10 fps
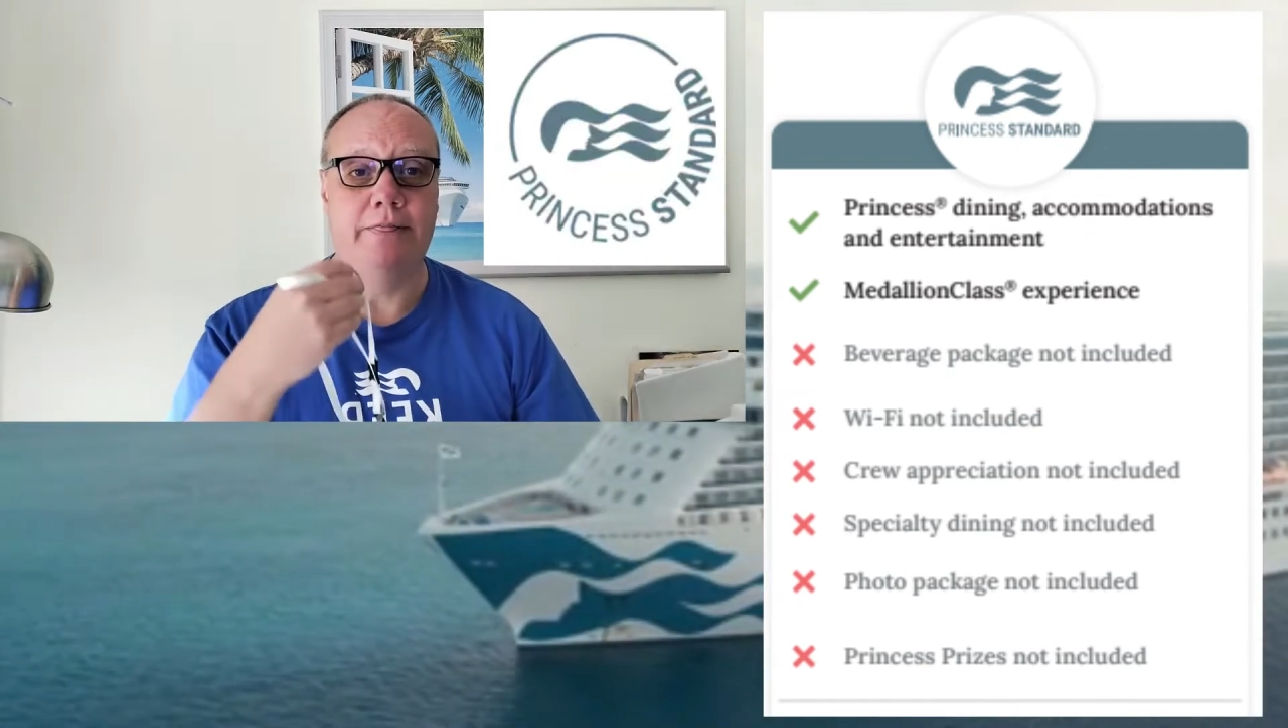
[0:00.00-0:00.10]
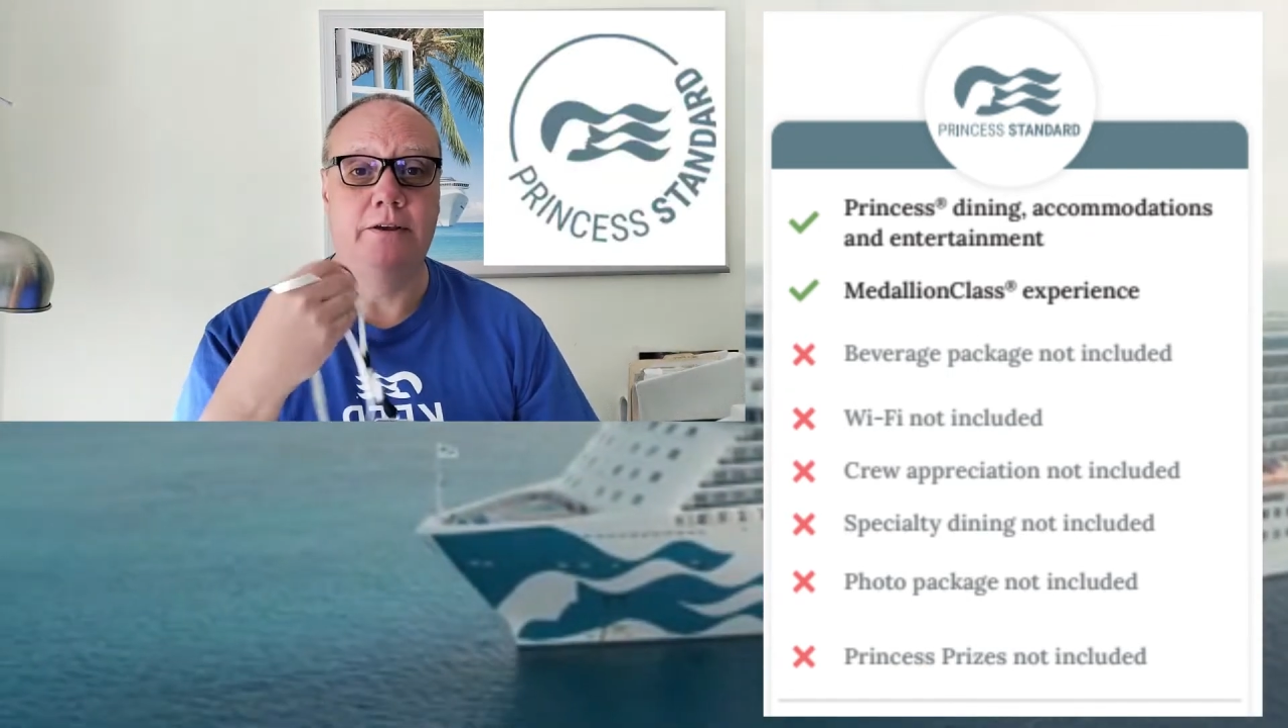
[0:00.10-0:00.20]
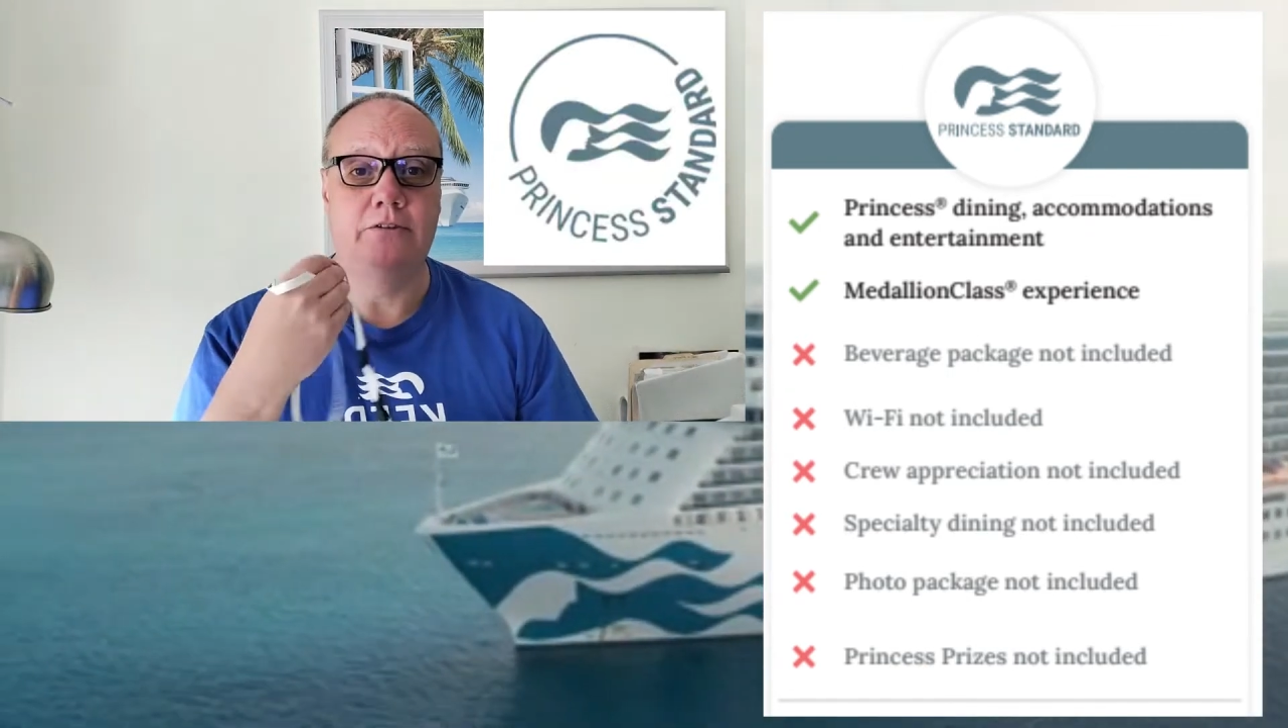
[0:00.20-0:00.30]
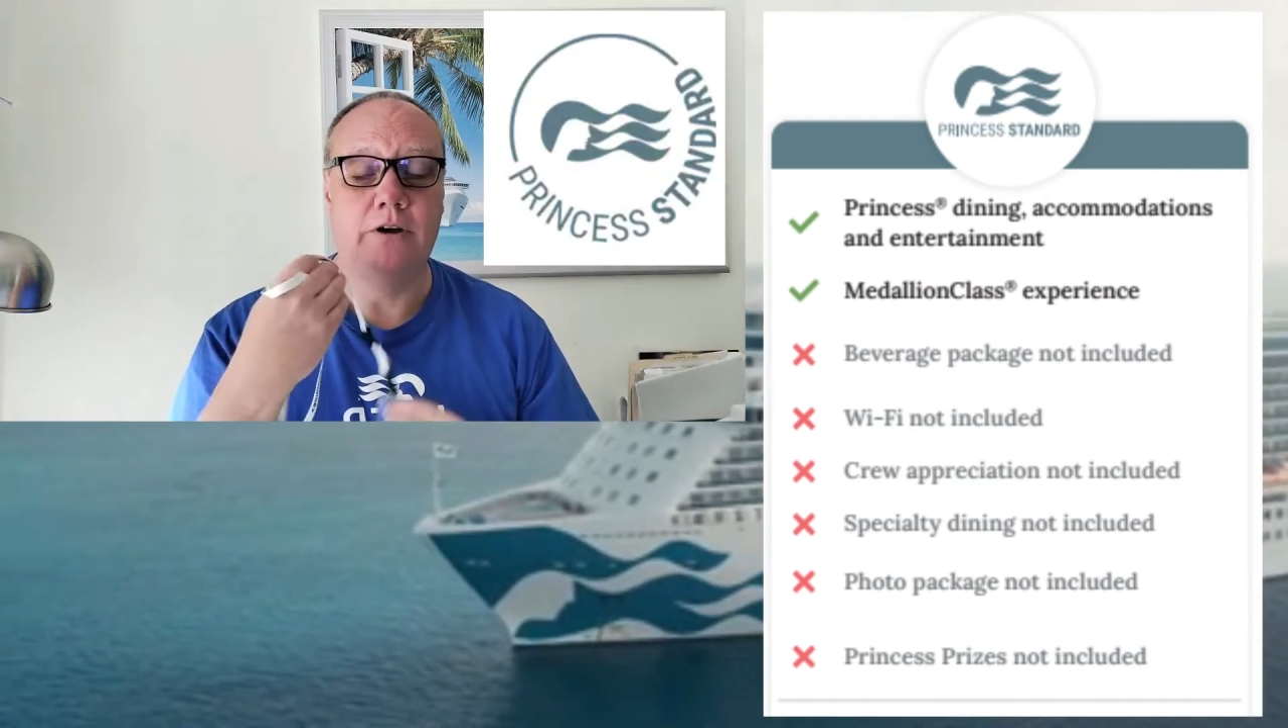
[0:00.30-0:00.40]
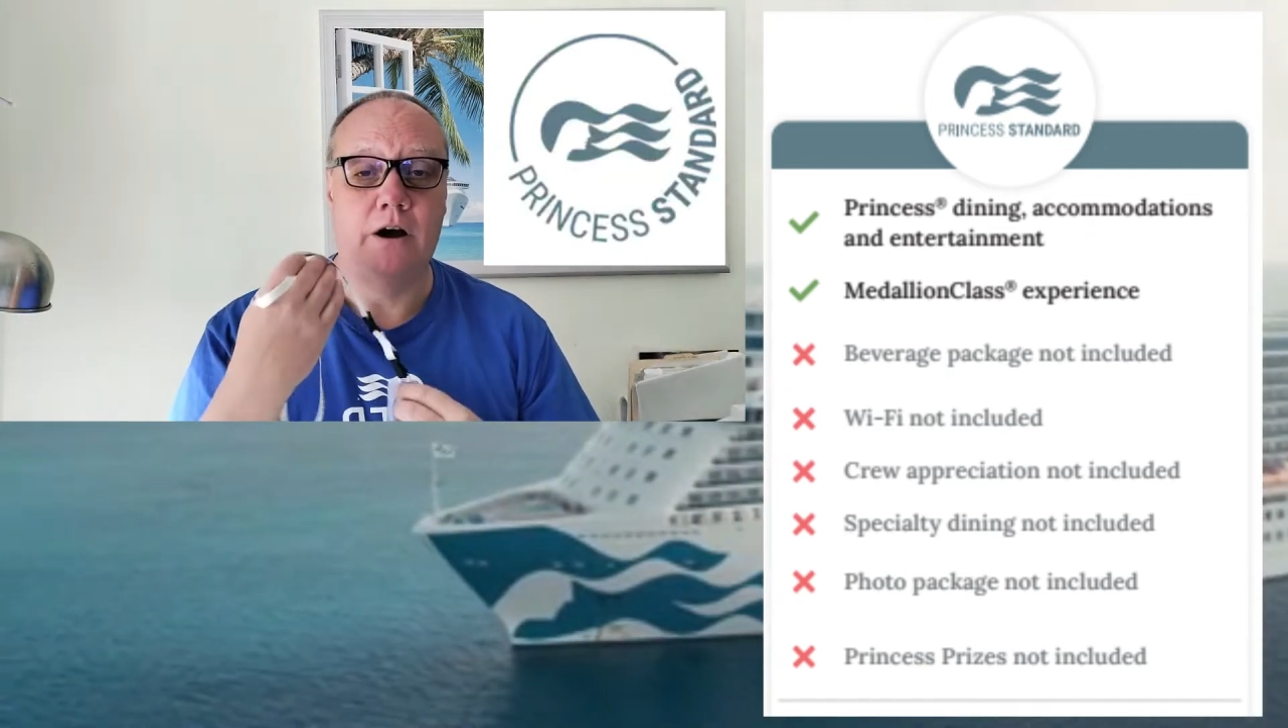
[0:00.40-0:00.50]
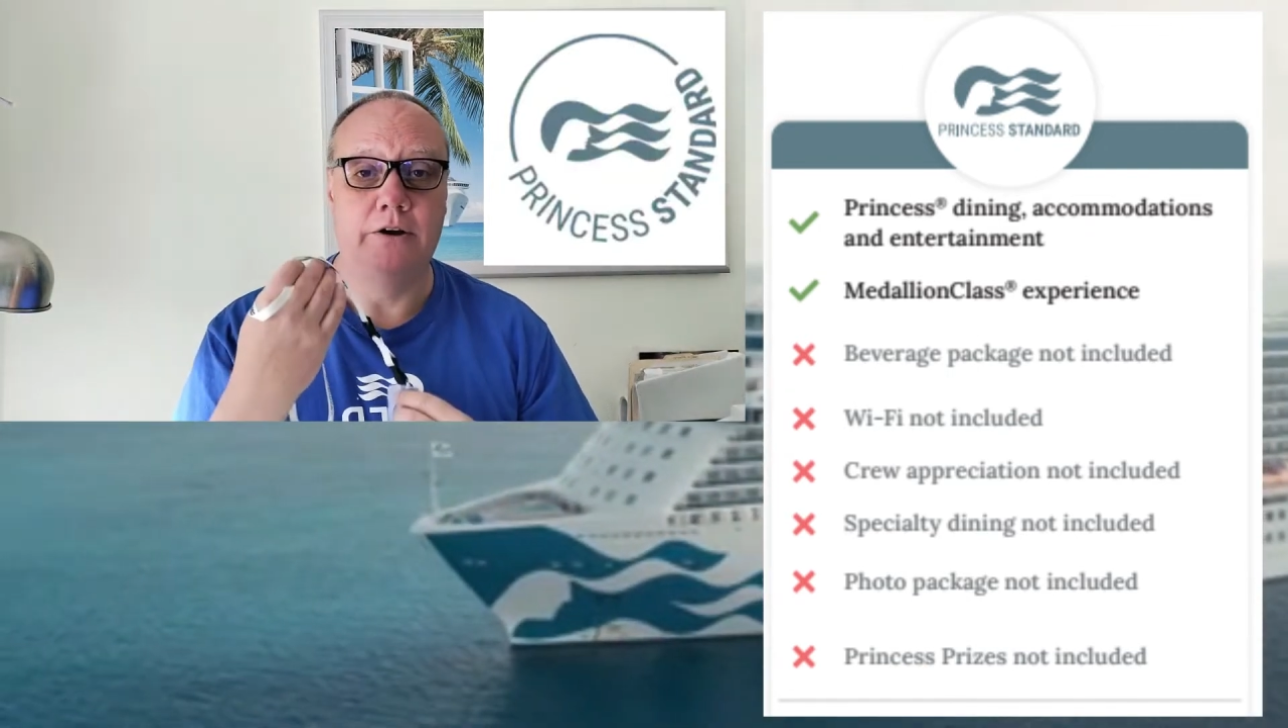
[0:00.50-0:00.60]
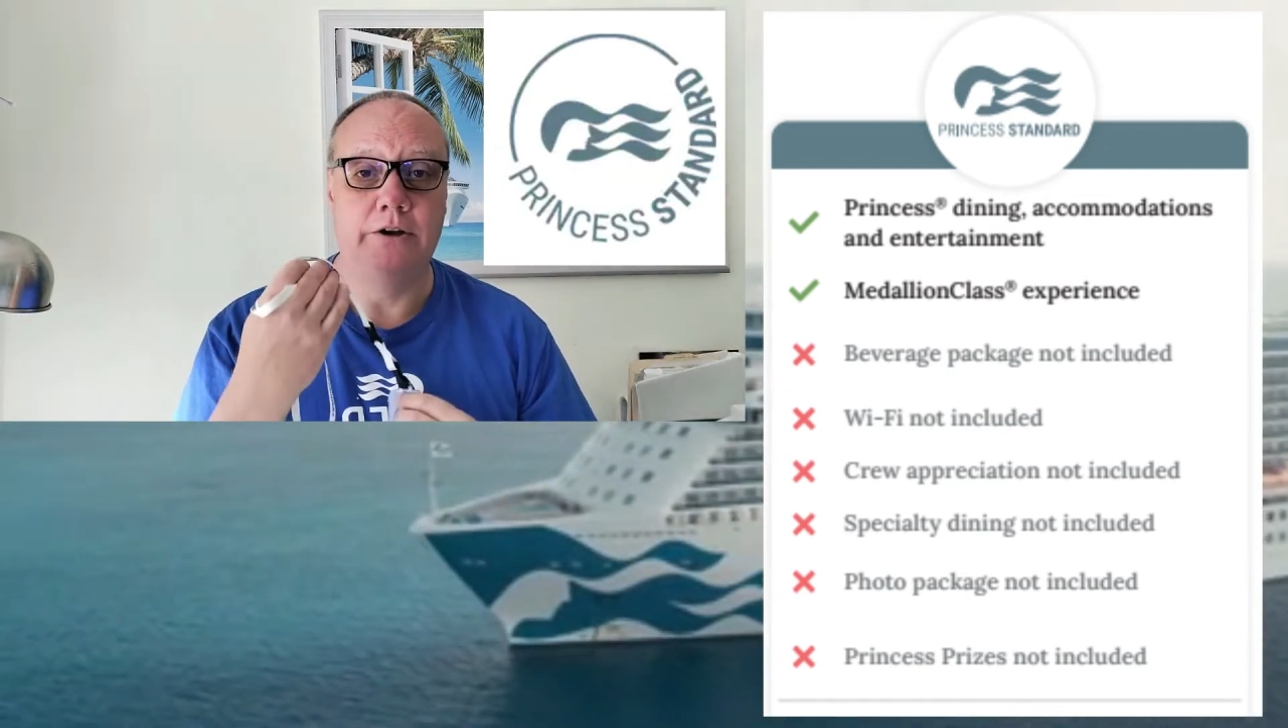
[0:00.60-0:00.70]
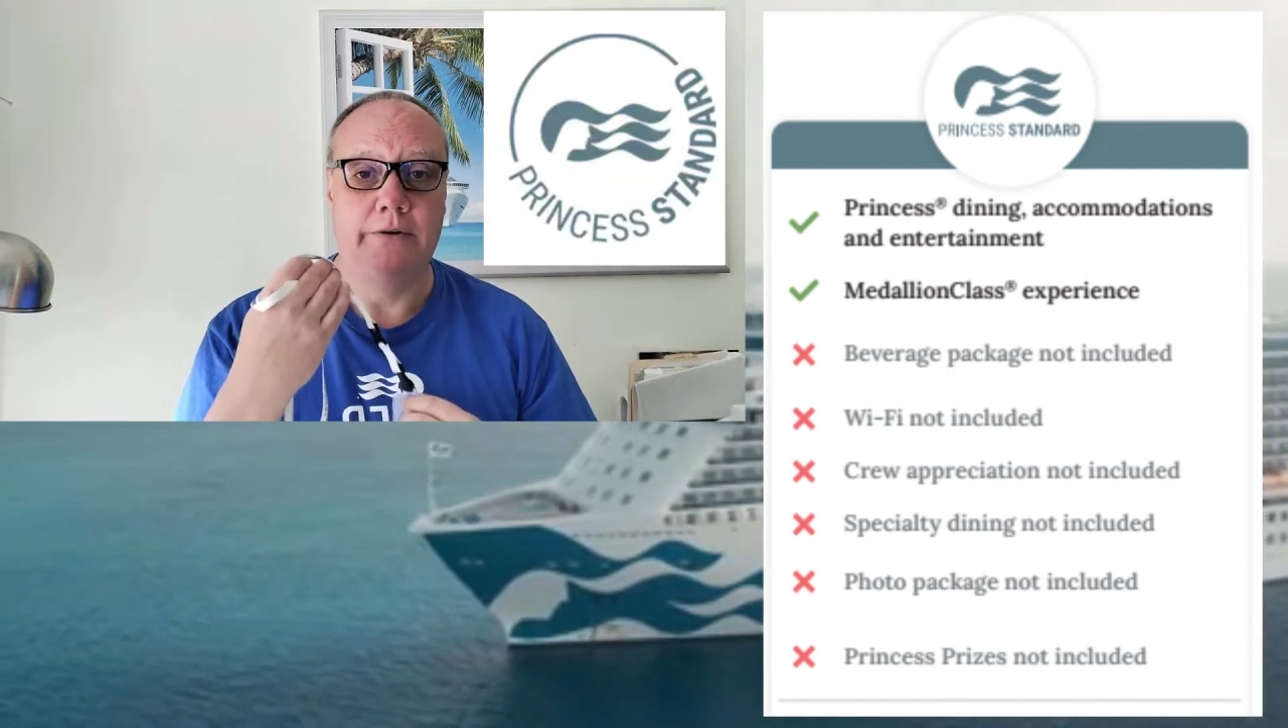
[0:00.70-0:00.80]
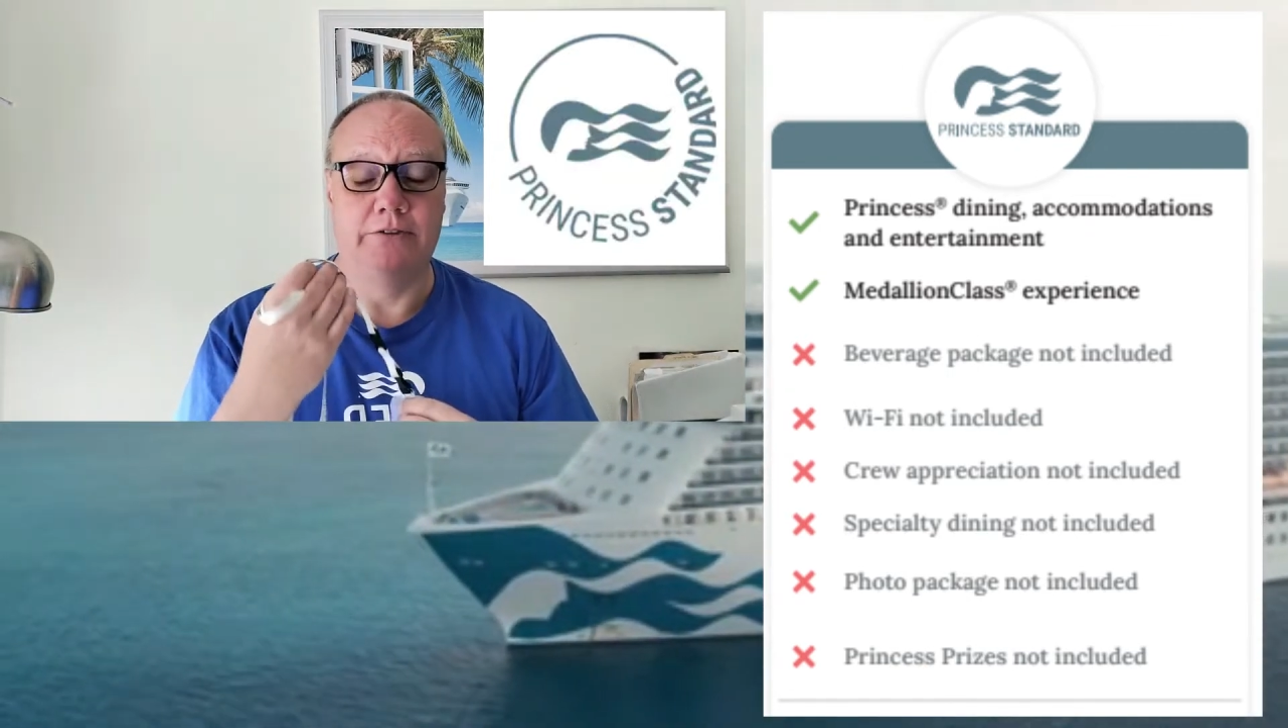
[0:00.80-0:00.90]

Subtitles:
this on you